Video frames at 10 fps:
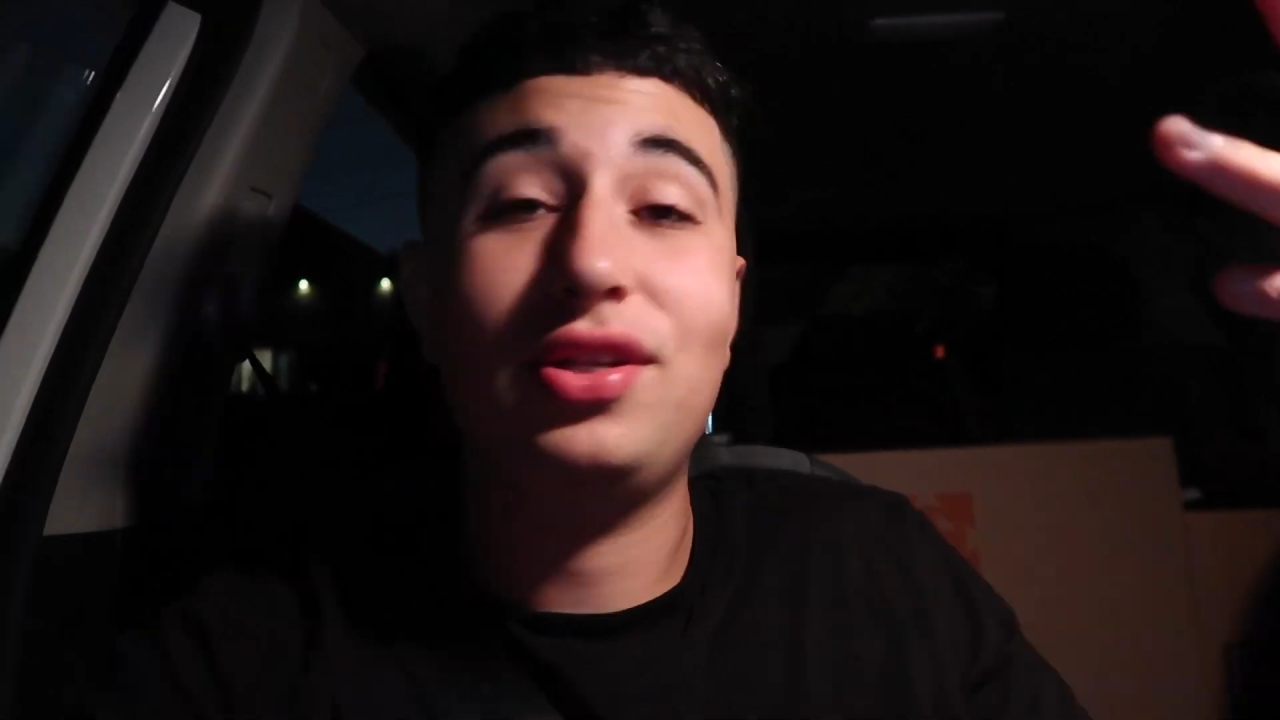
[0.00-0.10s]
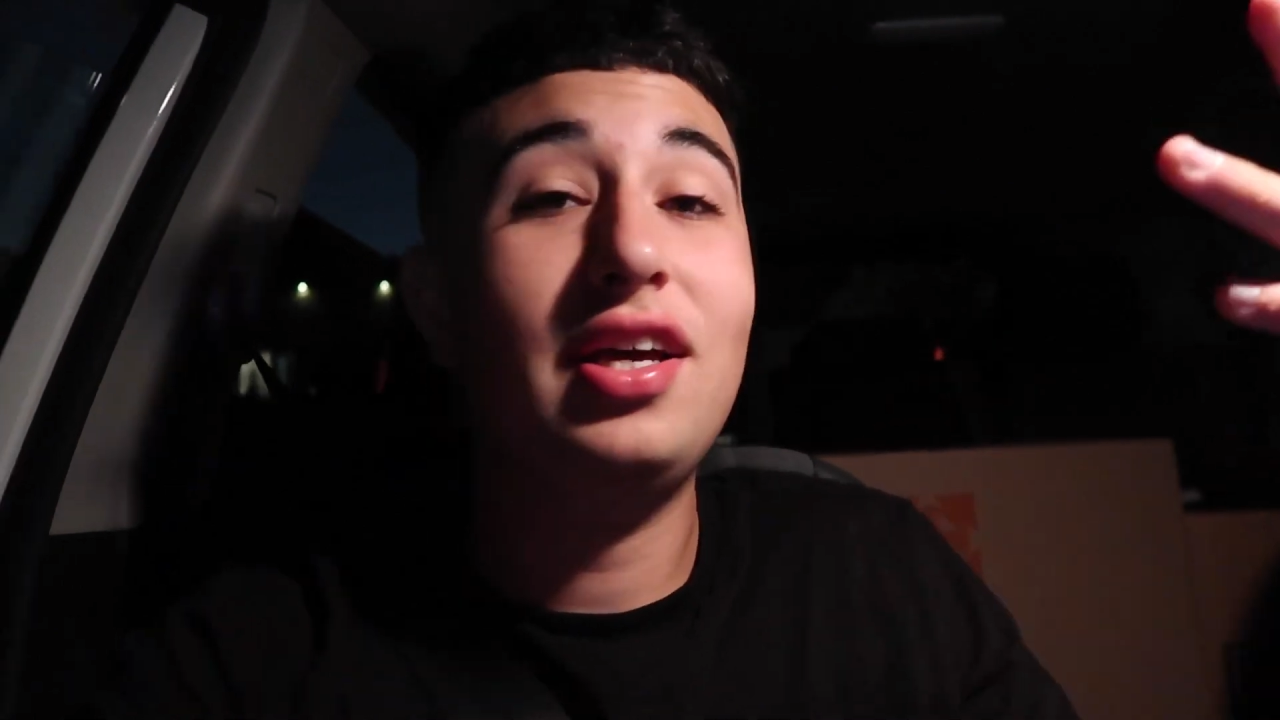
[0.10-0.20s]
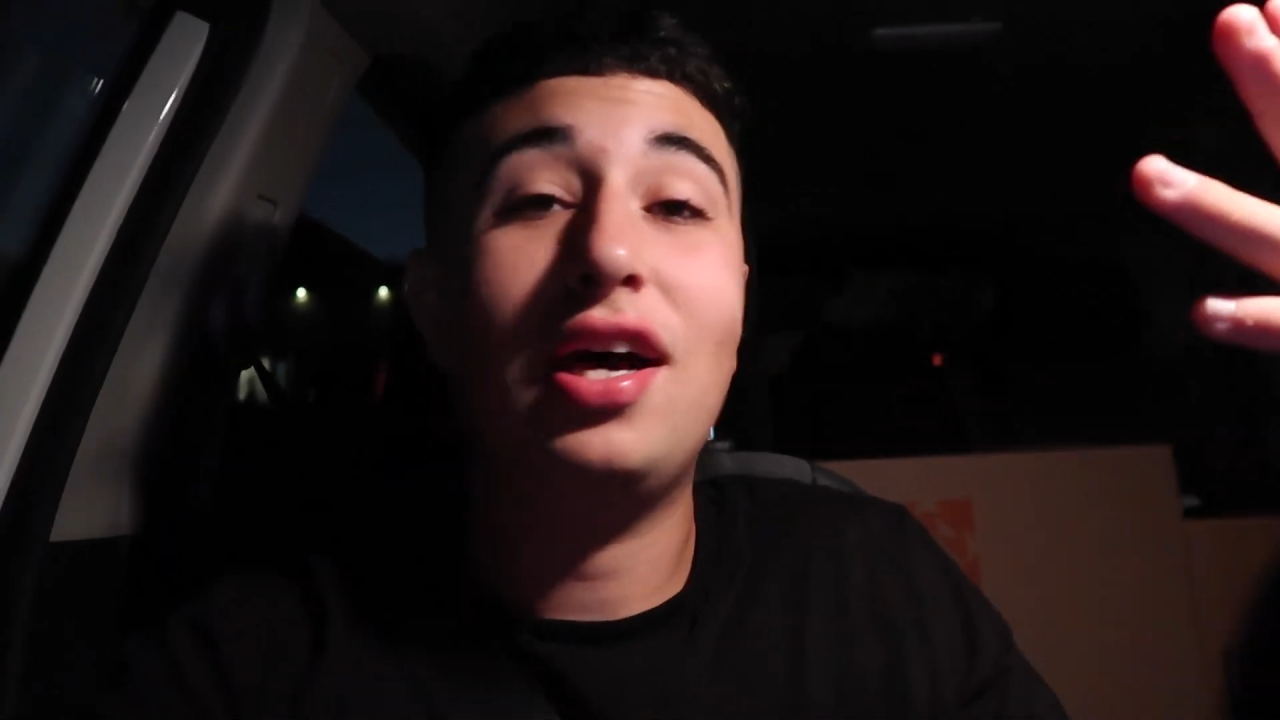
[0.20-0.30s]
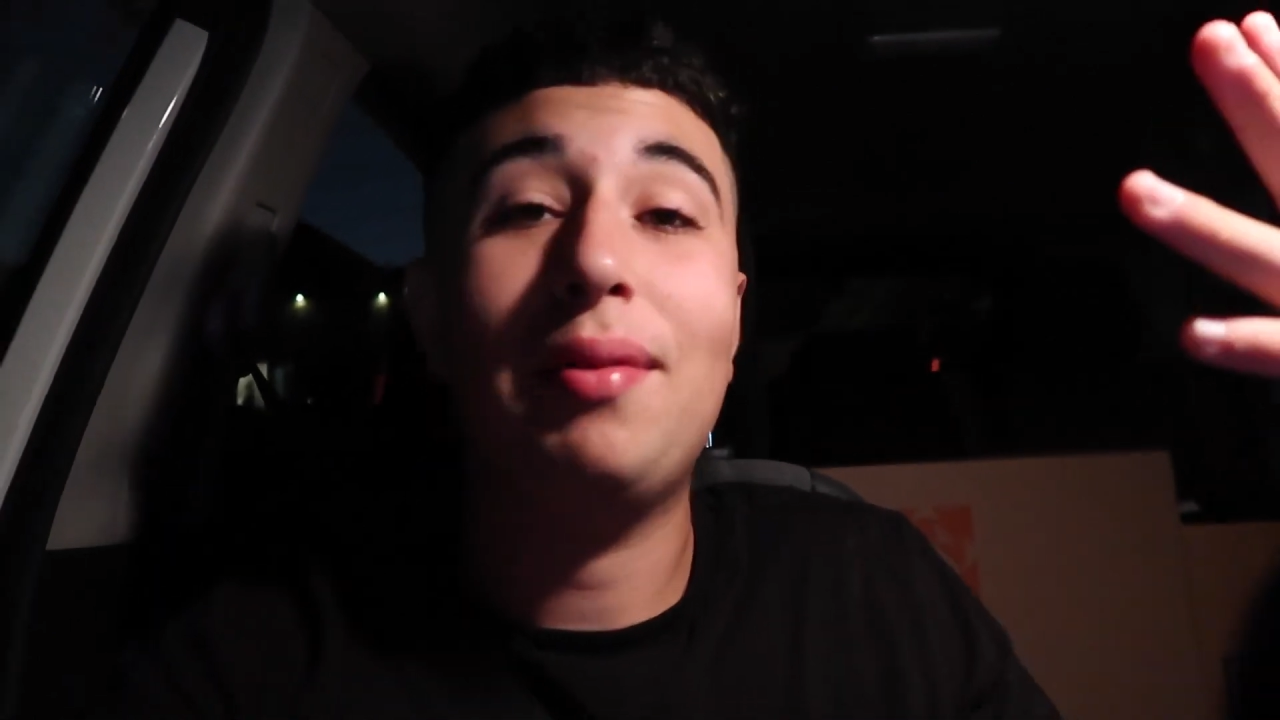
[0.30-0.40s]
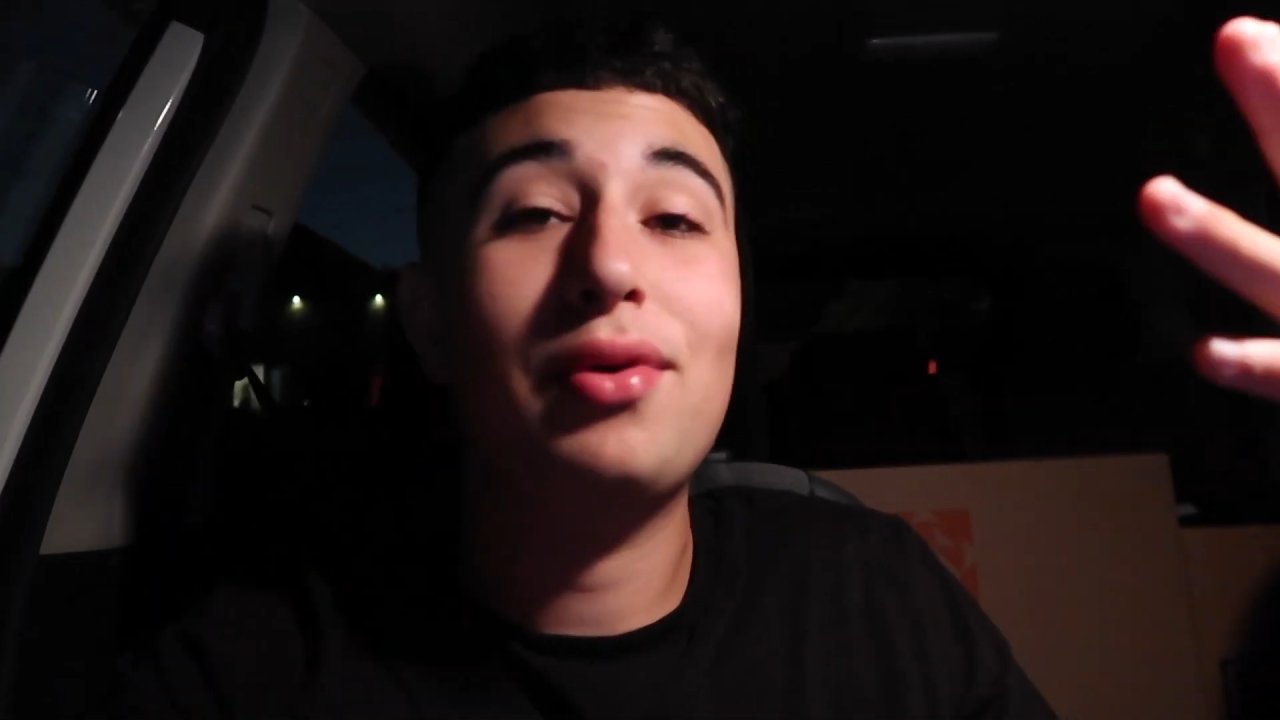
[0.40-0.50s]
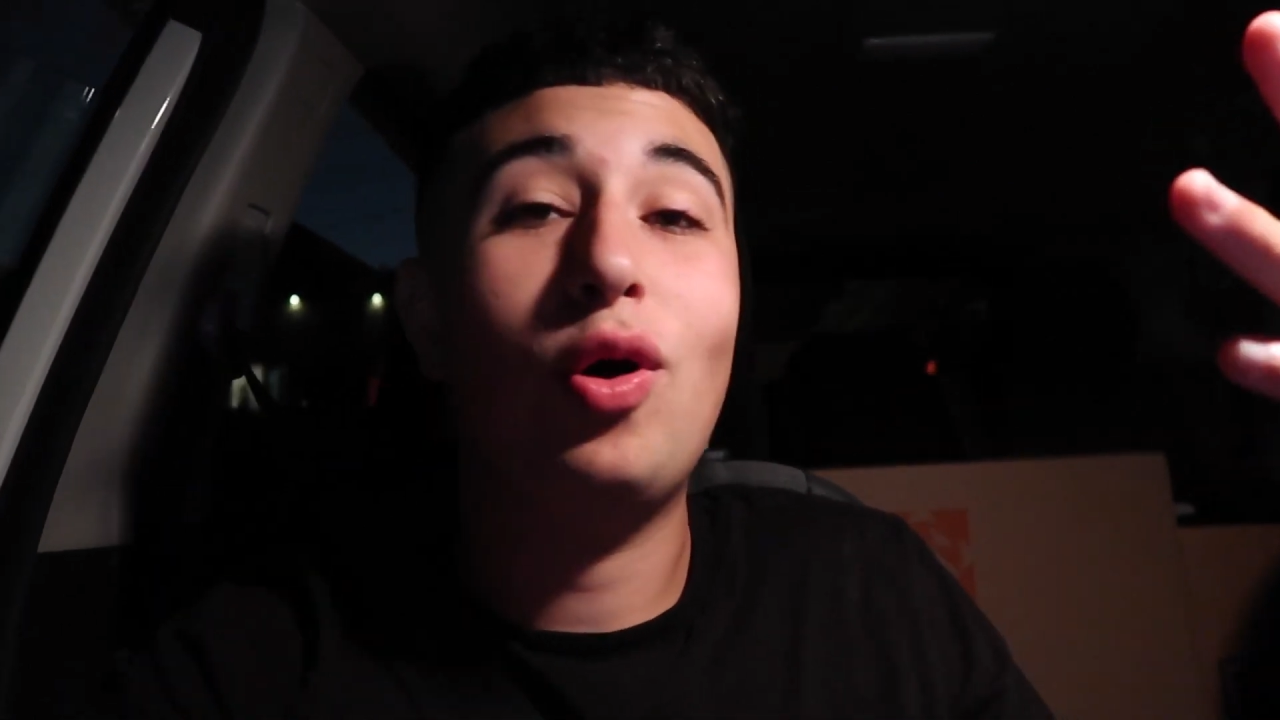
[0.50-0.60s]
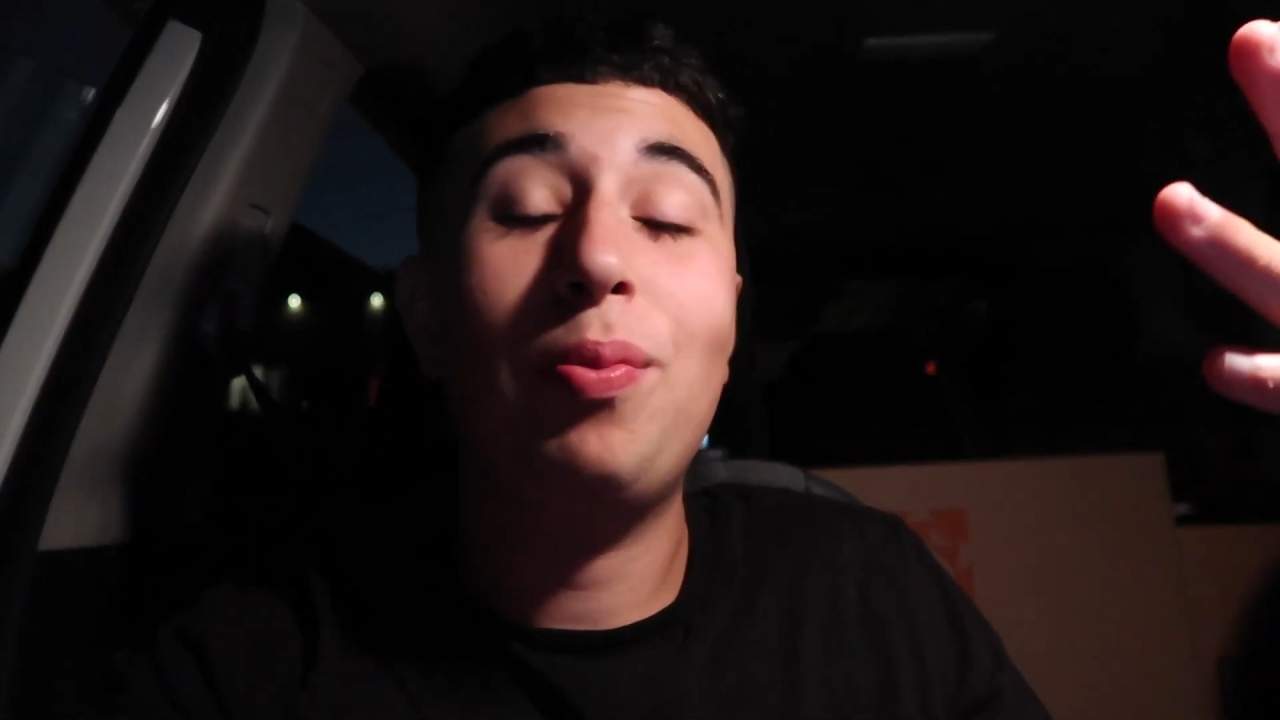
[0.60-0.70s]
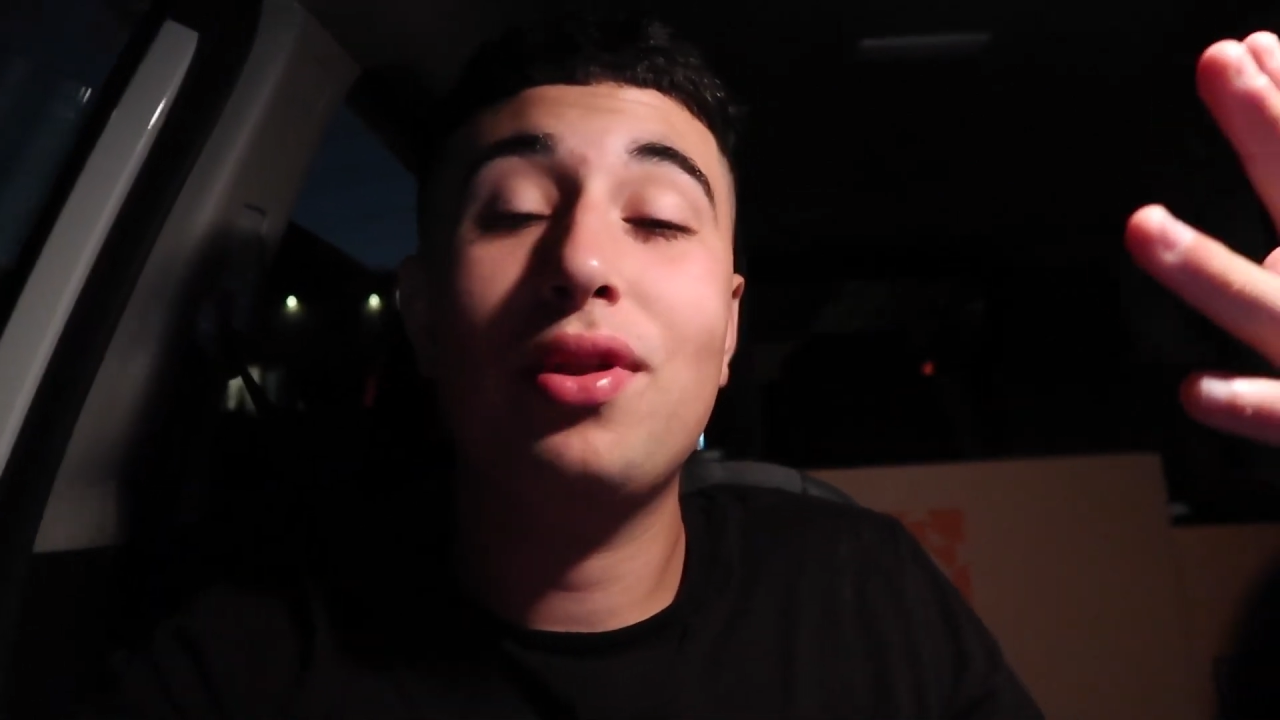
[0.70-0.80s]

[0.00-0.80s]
So, yeah, I'm gonna